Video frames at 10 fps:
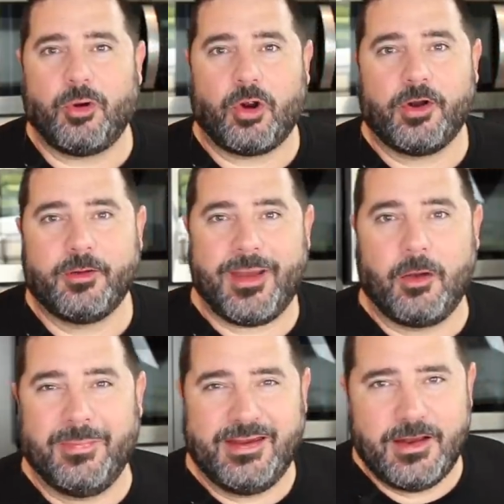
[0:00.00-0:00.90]
part about
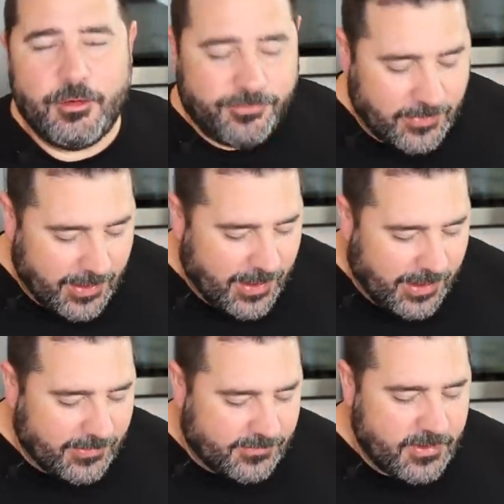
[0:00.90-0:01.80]
meatloaf
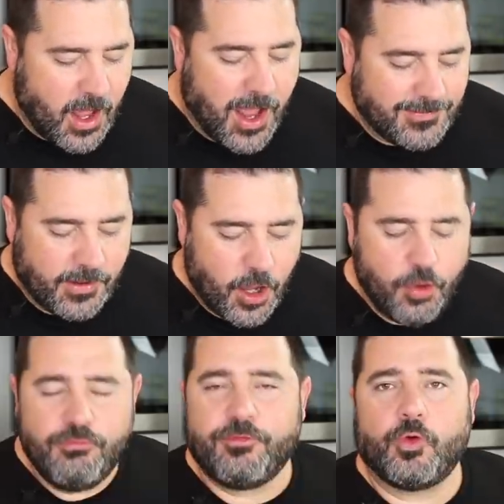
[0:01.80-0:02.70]
is not
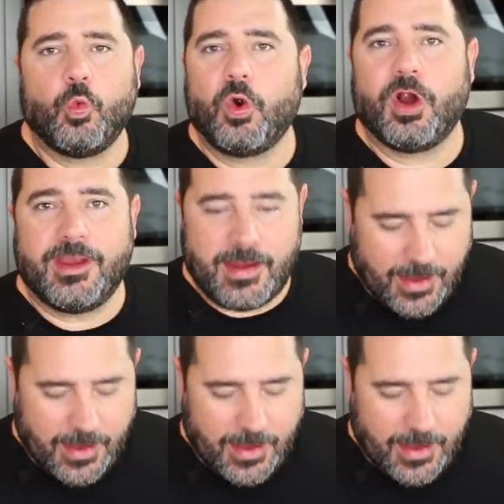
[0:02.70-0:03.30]
overworking